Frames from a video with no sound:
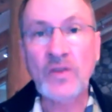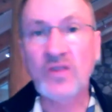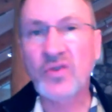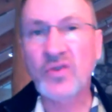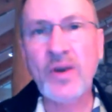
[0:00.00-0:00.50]

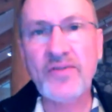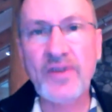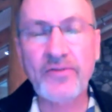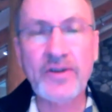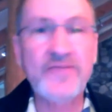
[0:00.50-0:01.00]
So what if
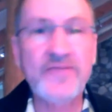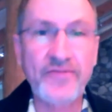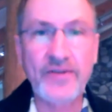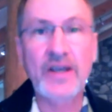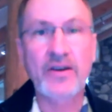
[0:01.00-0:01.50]
every
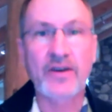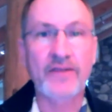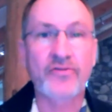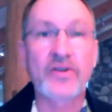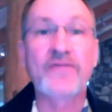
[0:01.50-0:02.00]
fear,
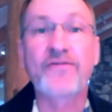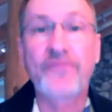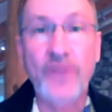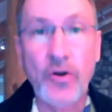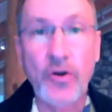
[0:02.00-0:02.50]
every
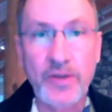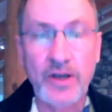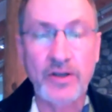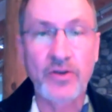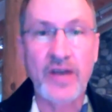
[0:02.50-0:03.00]

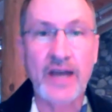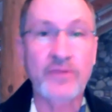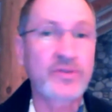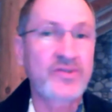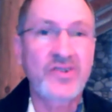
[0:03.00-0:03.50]
phobia you
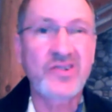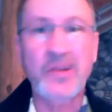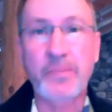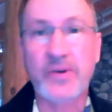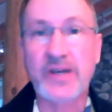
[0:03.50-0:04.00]
have is just
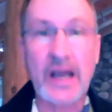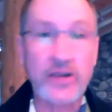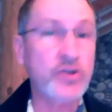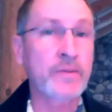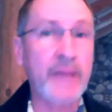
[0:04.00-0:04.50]
a
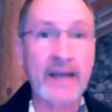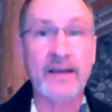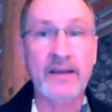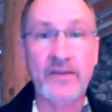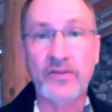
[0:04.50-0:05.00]
protection
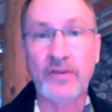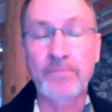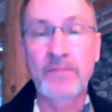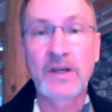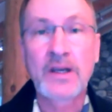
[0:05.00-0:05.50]

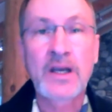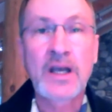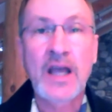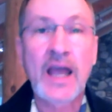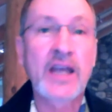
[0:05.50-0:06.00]
mechanism?
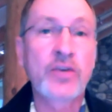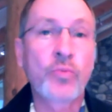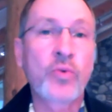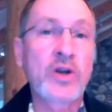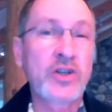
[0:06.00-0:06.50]

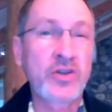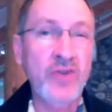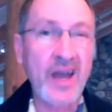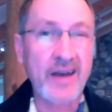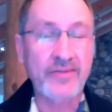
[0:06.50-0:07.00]
And what you
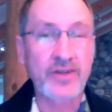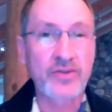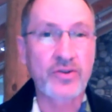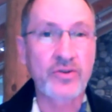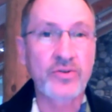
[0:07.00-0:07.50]
have
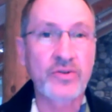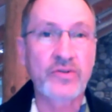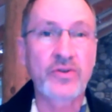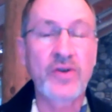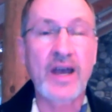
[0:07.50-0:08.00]
to do
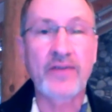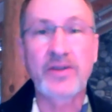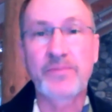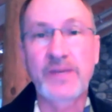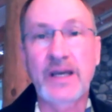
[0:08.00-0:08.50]
is you have
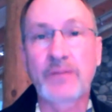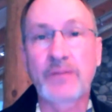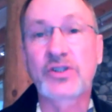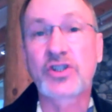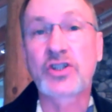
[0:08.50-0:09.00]
to be
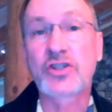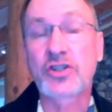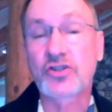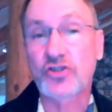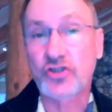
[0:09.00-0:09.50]
able to
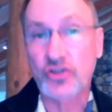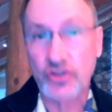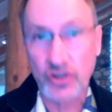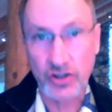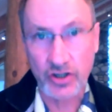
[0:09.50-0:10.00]

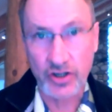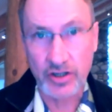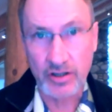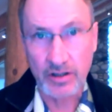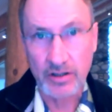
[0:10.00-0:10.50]

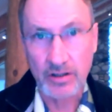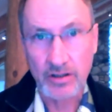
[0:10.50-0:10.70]
discern